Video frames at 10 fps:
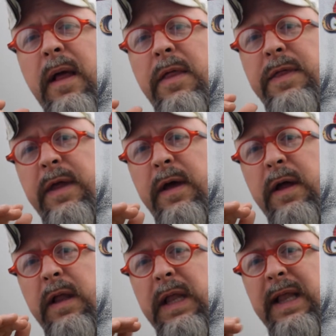
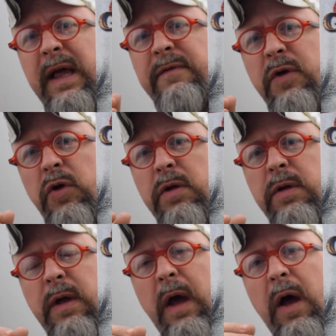the level
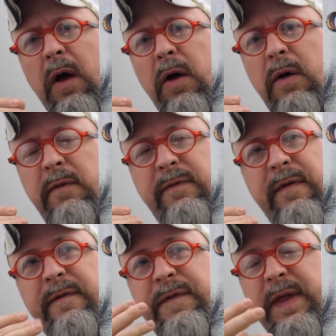of
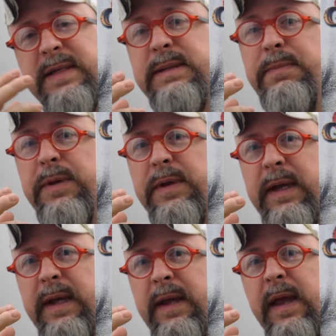
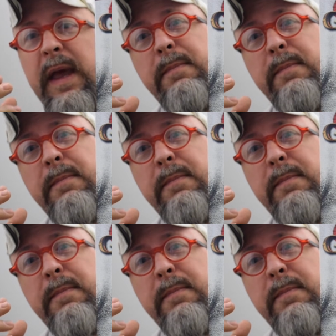flexibility,